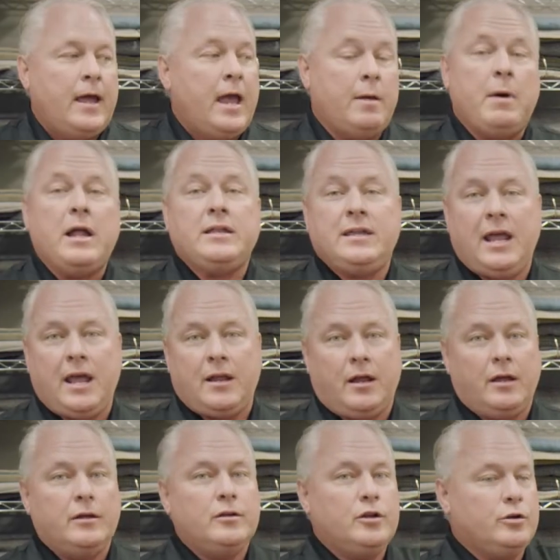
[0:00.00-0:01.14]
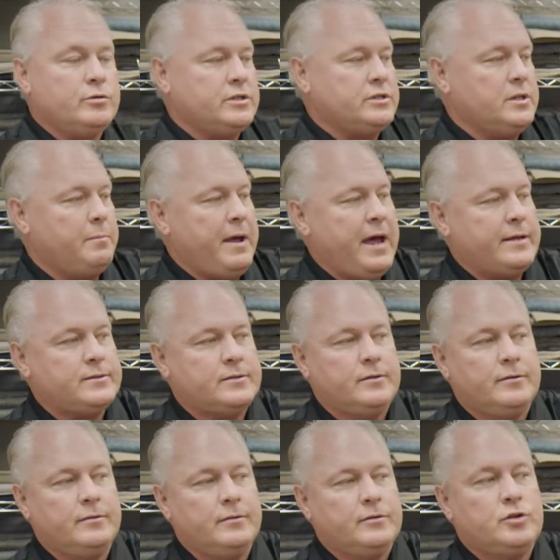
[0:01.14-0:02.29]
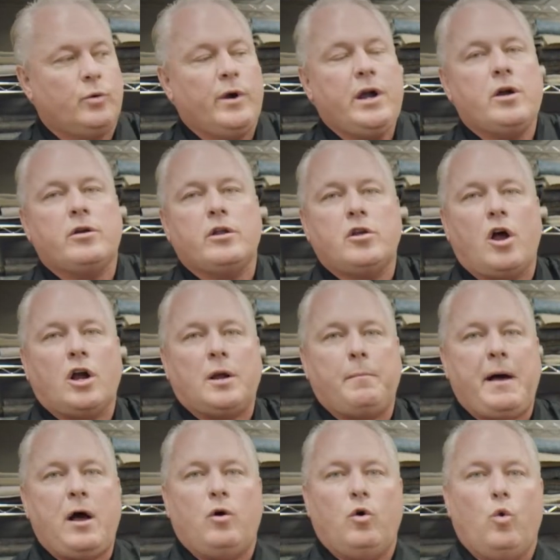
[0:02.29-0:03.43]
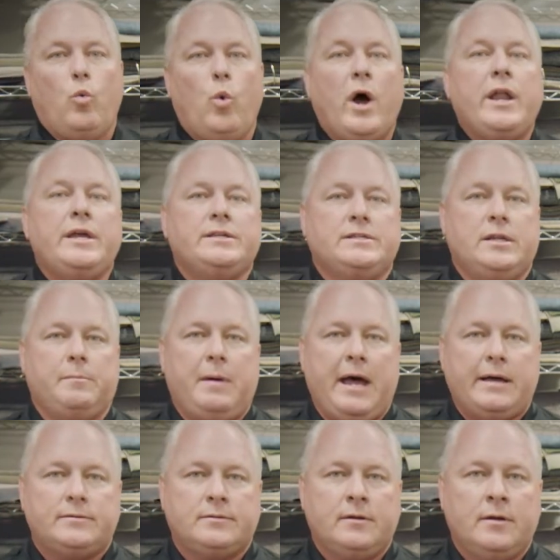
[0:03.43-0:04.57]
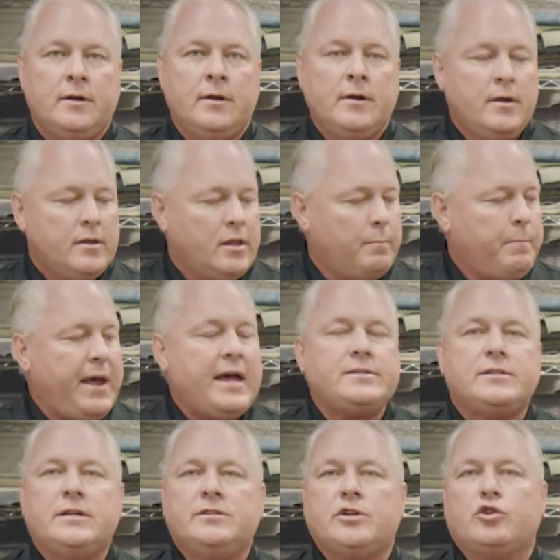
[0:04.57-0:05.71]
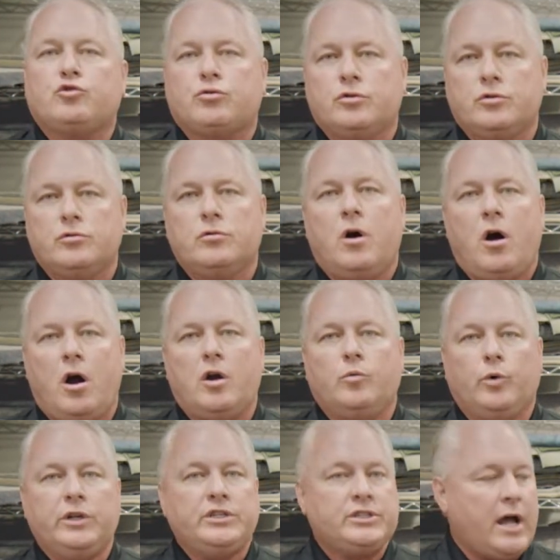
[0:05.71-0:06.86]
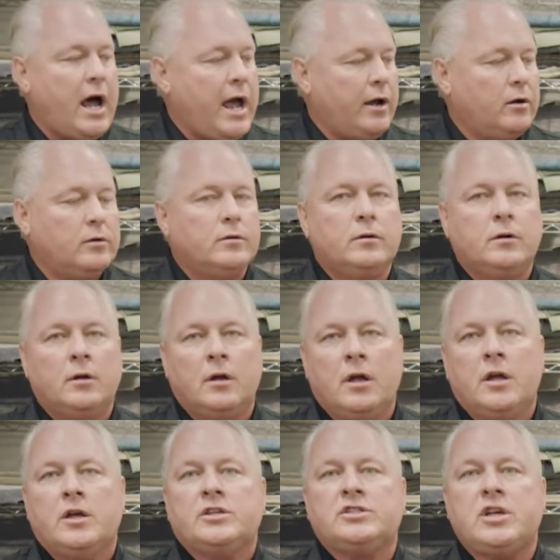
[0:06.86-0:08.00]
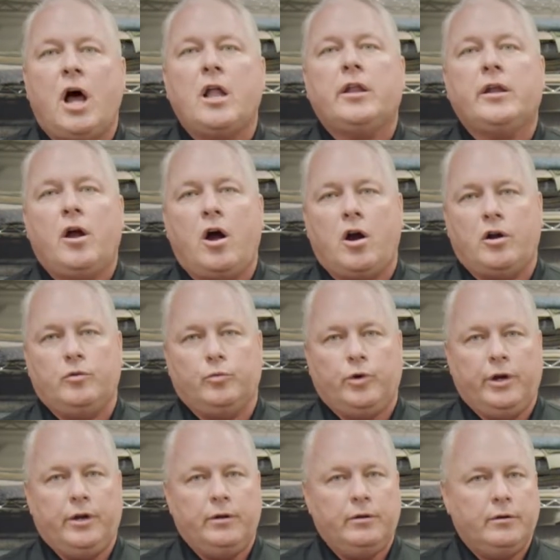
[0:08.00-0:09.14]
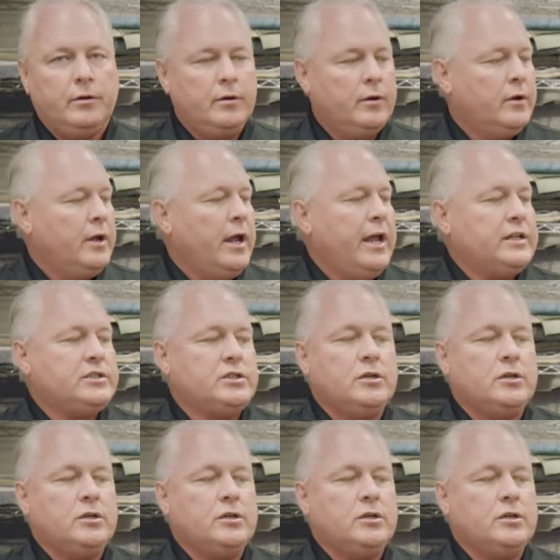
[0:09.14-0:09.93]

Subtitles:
And Montana uses the best. So we're here to talk about what is the best. The best is a true hardwood style. Solid hardwood. It's